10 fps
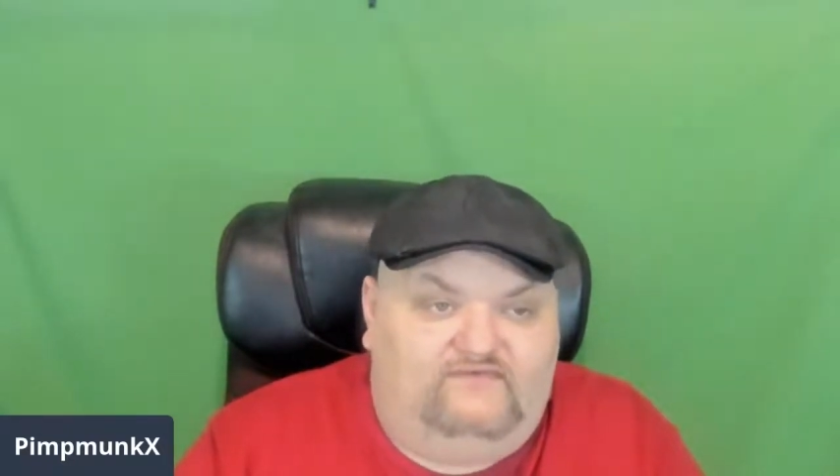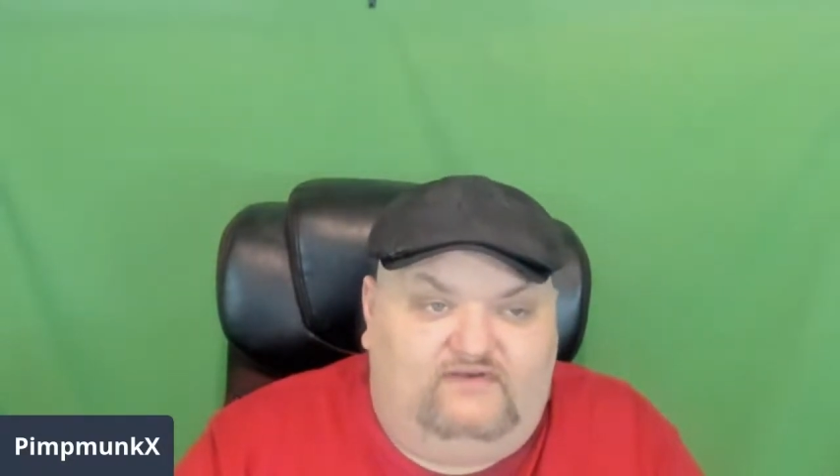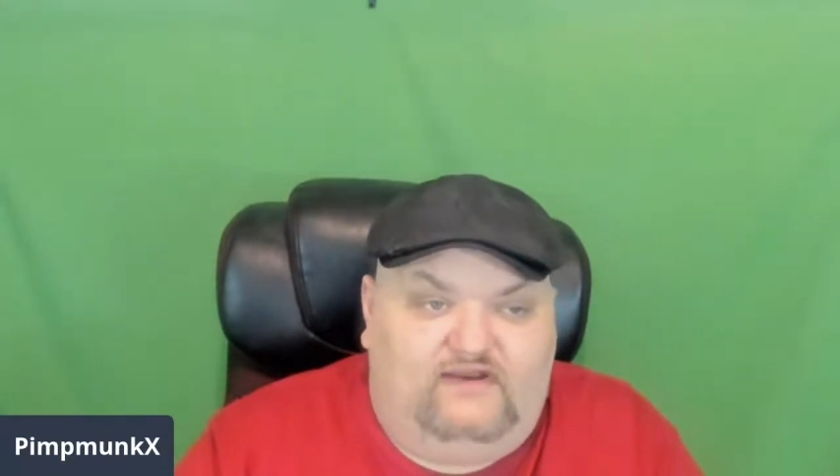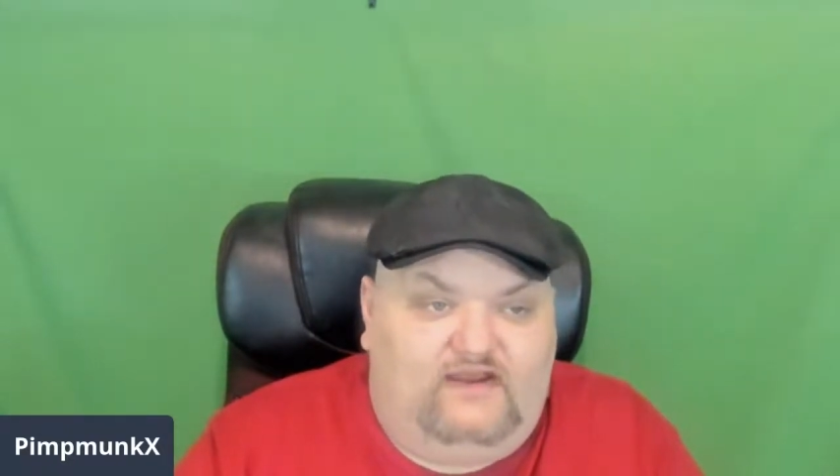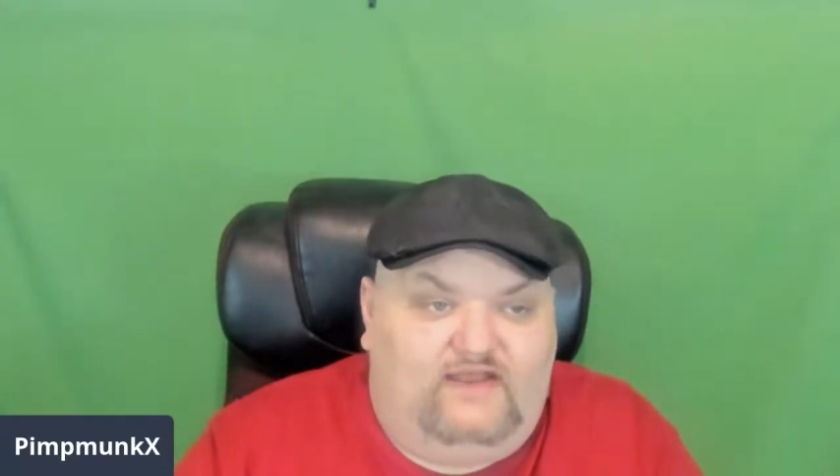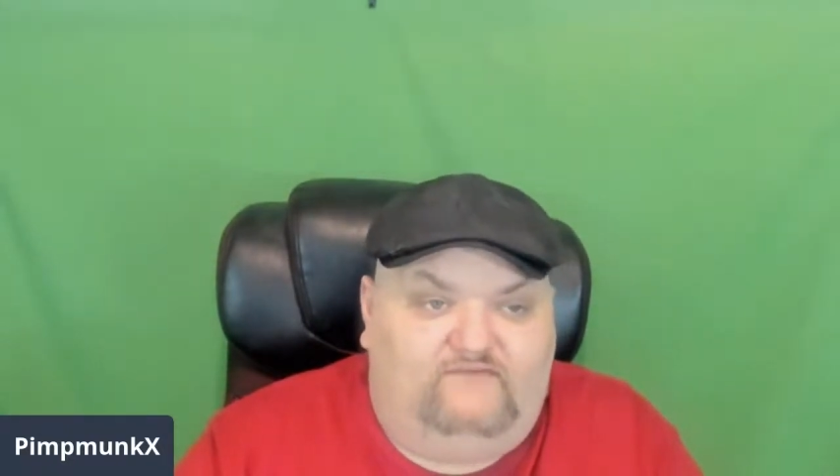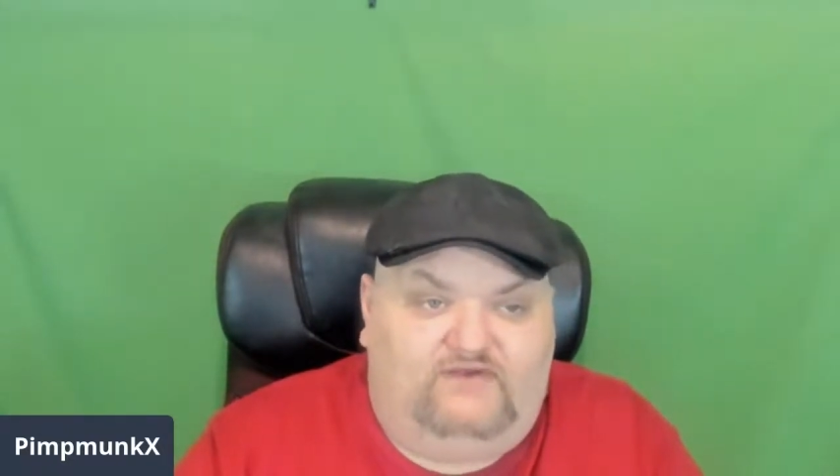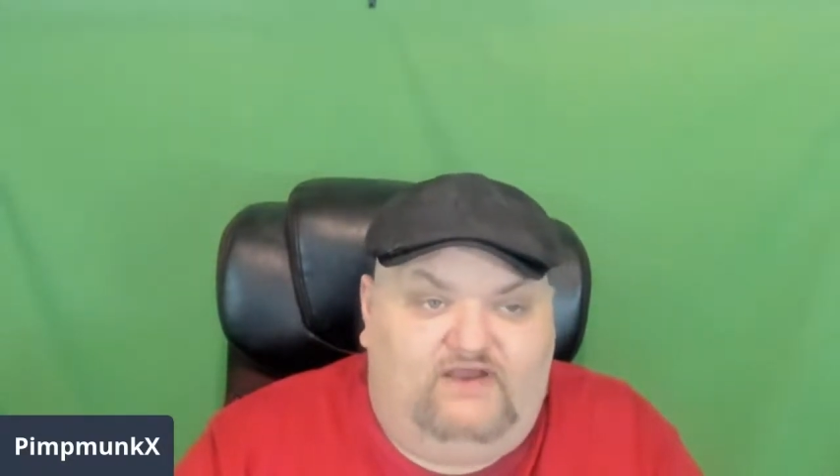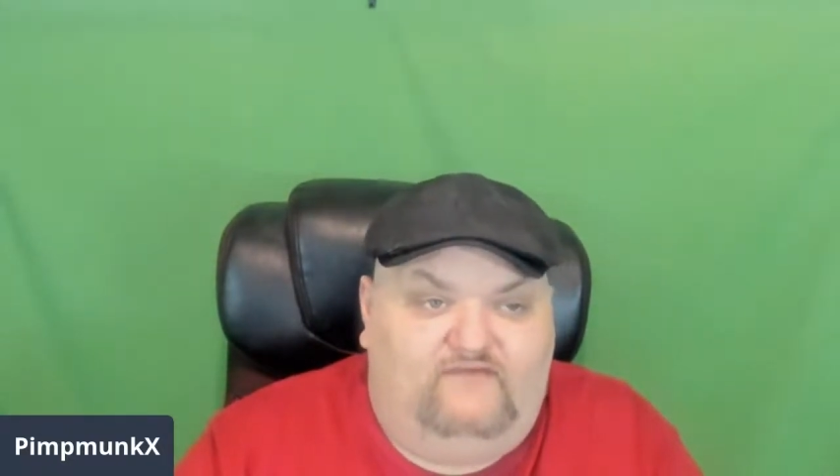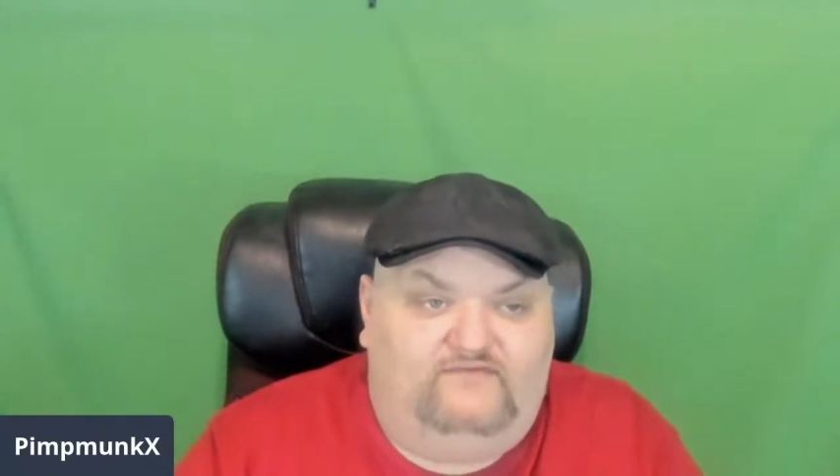sit down and have a
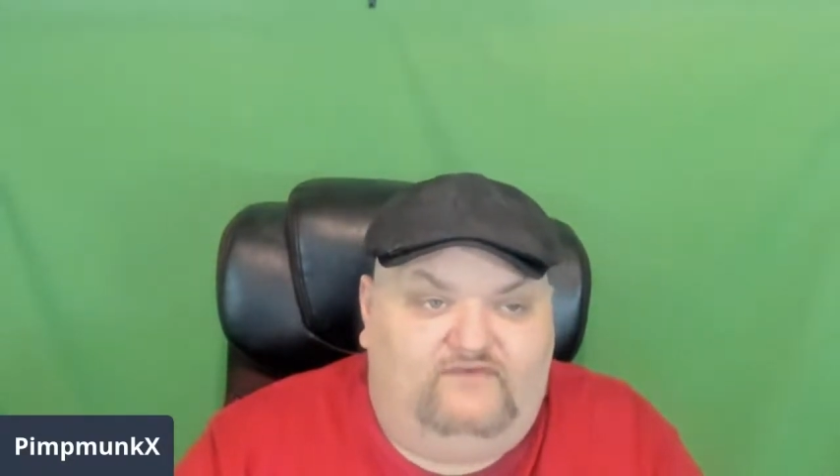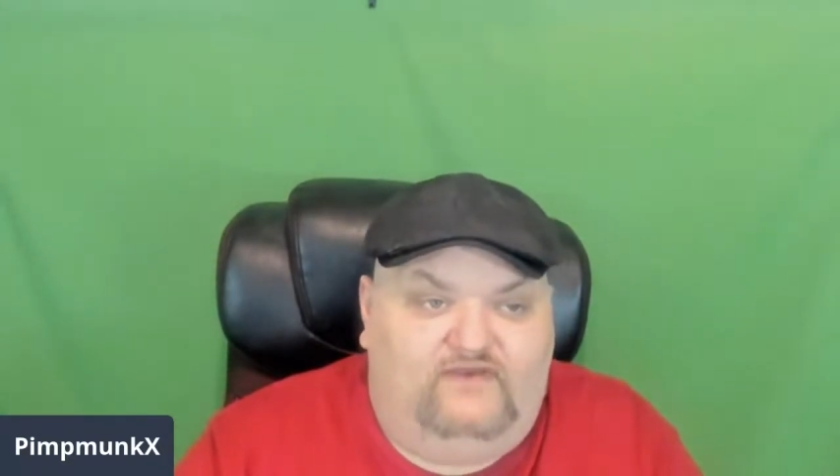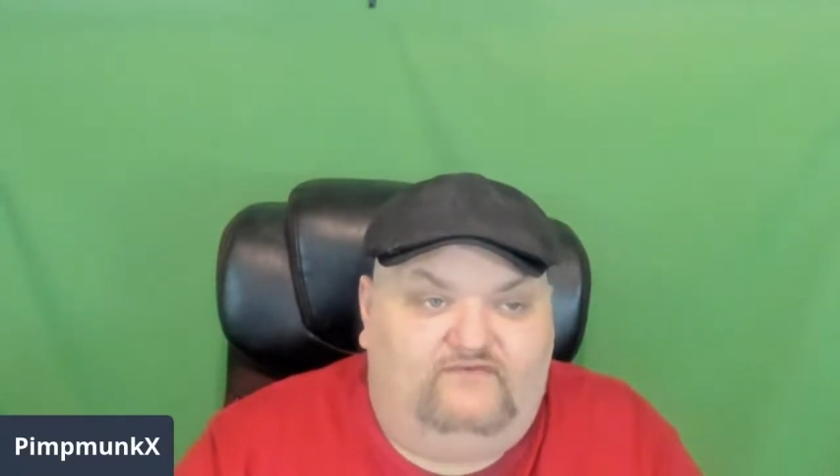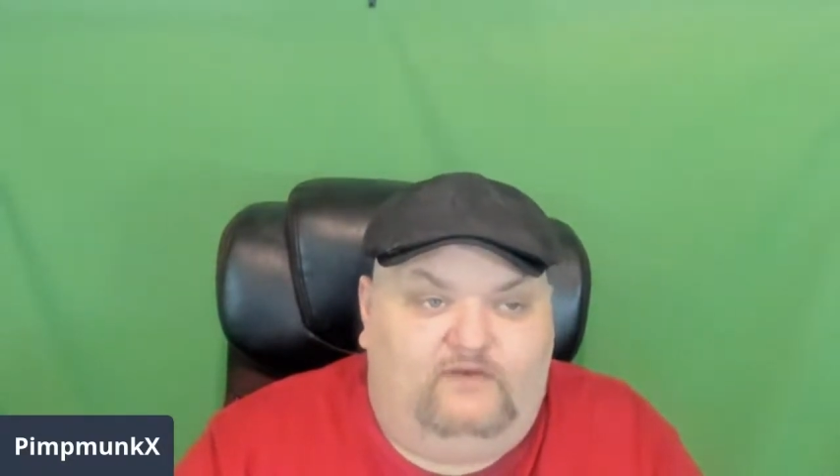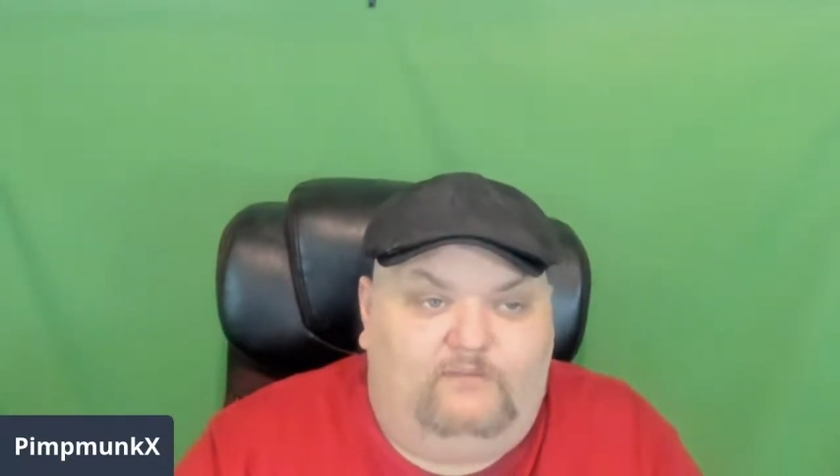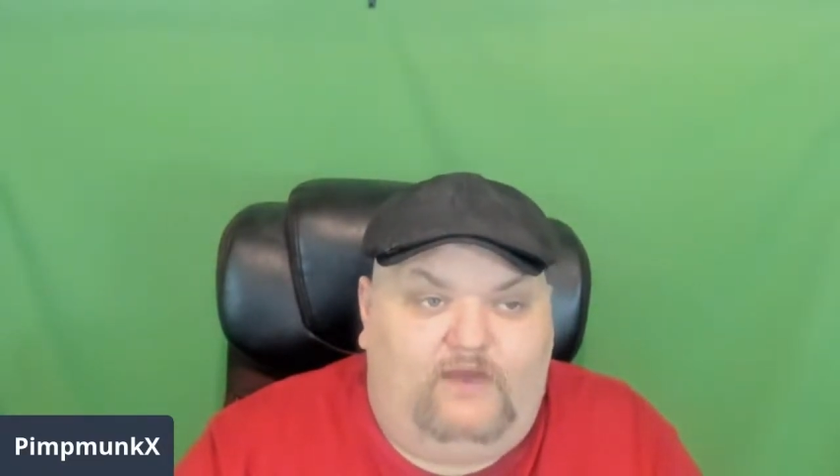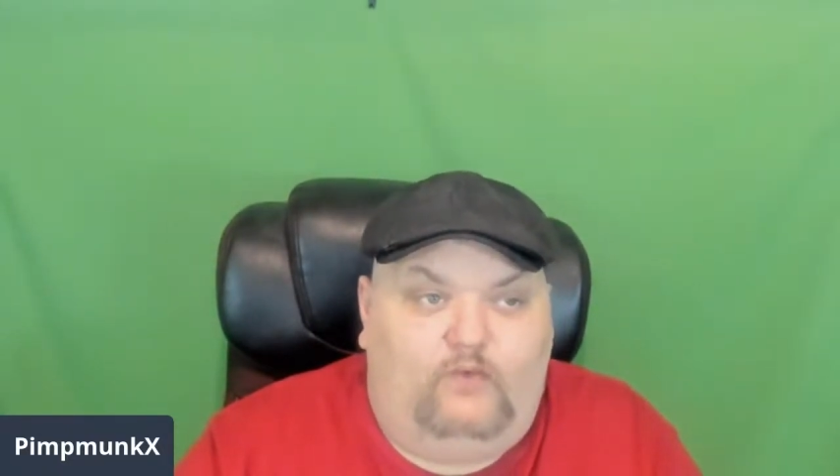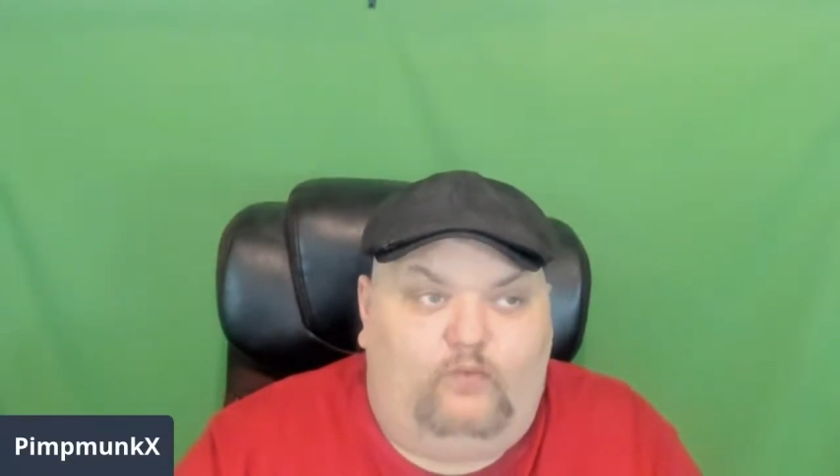conversation about